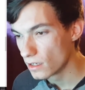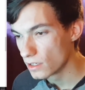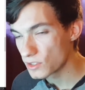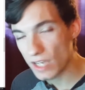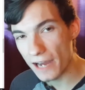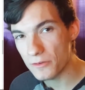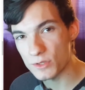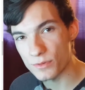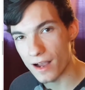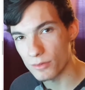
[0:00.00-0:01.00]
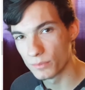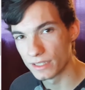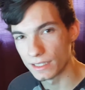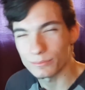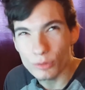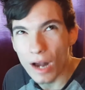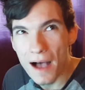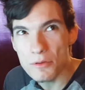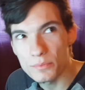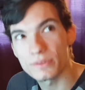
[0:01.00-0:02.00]
Skyrim's
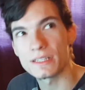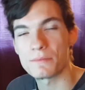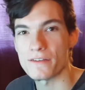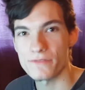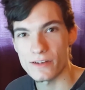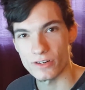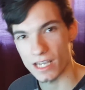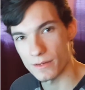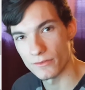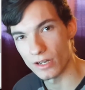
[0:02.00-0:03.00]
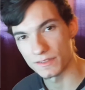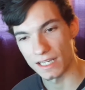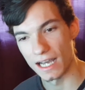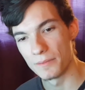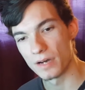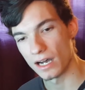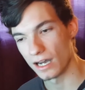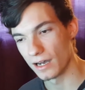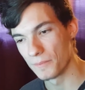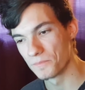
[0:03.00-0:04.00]
probably my favorite game of all time.
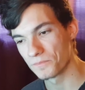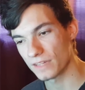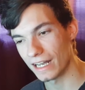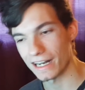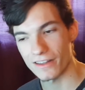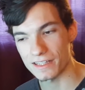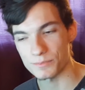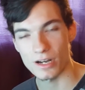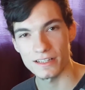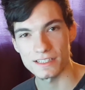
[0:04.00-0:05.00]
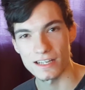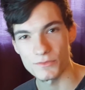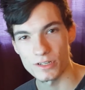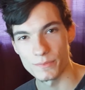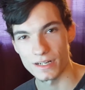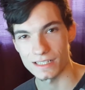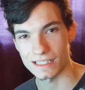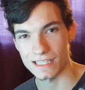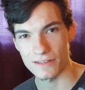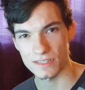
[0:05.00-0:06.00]
And I know that probably sounds weird because
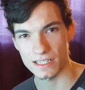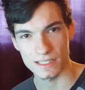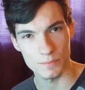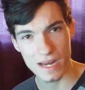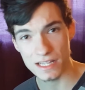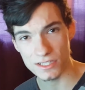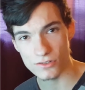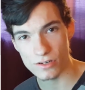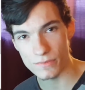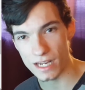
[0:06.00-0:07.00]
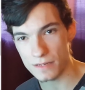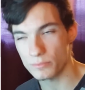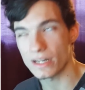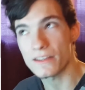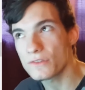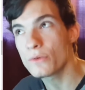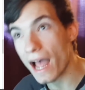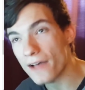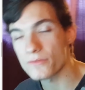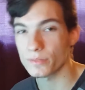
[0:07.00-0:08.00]
it sounds like it's a mainstream game, but if you
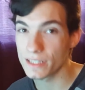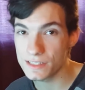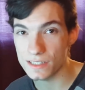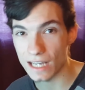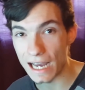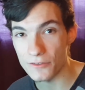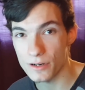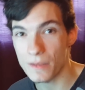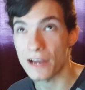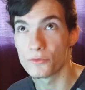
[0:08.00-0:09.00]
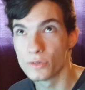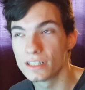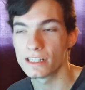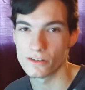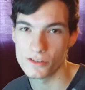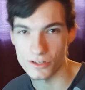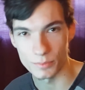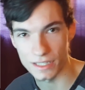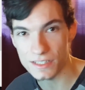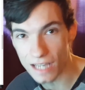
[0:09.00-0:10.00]
haven't played Skyrim, I really urge you to
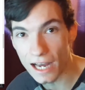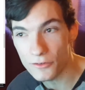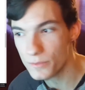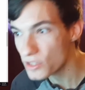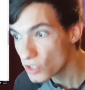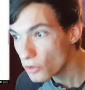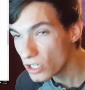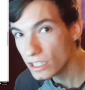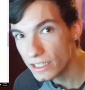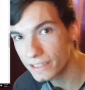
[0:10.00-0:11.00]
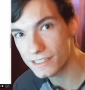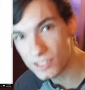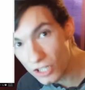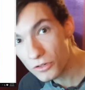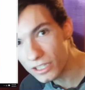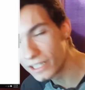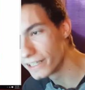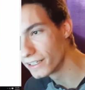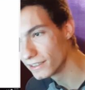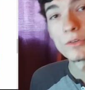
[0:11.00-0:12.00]
play Skyrim. It's so good, it's so
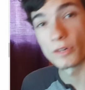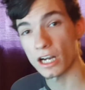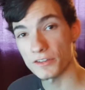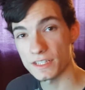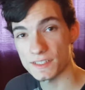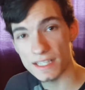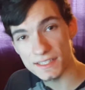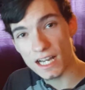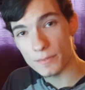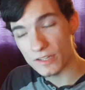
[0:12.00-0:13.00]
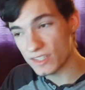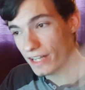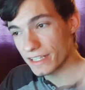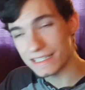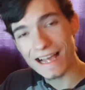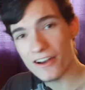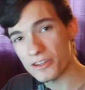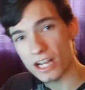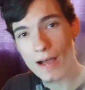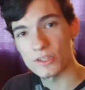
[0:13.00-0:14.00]
good. Regardless, let's talk about Zelda down
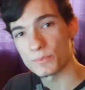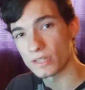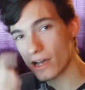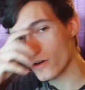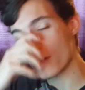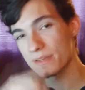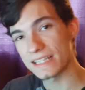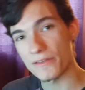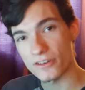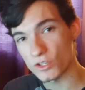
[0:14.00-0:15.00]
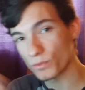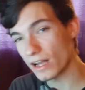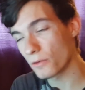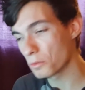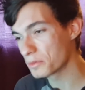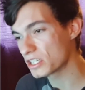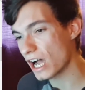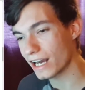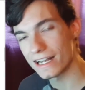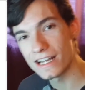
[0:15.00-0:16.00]
in the comments below. I'll be down there as well. We'll be
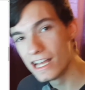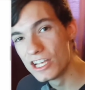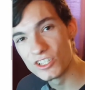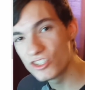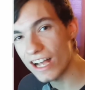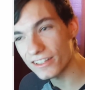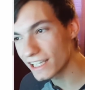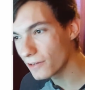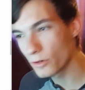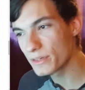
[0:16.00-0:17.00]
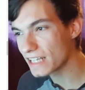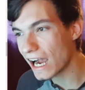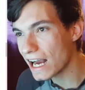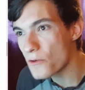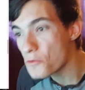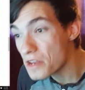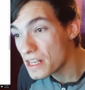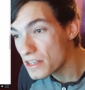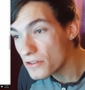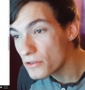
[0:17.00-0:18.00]
talking Zelda, we'll be talking
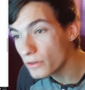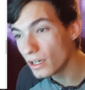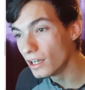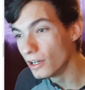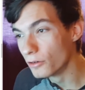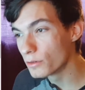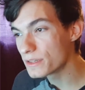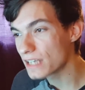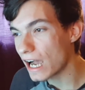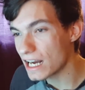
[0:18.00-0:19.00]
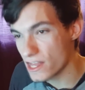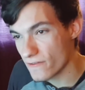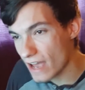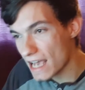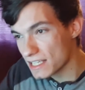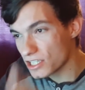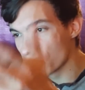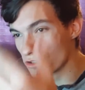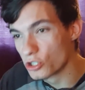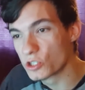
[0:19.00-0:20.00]
Wii U, we'll be talking the vast
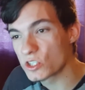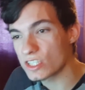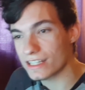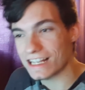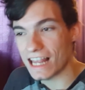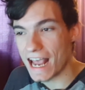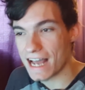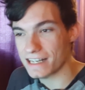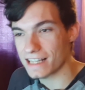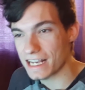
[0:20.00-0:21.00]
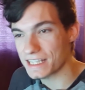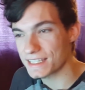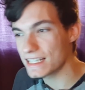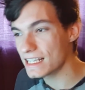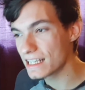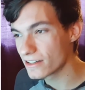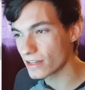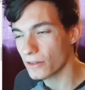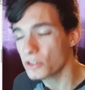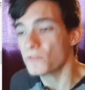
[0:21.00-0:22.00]
land that you see here
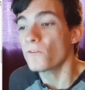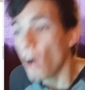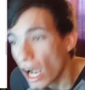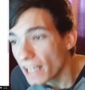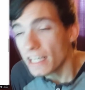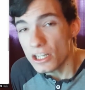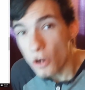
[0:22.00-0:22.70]
that looks fucking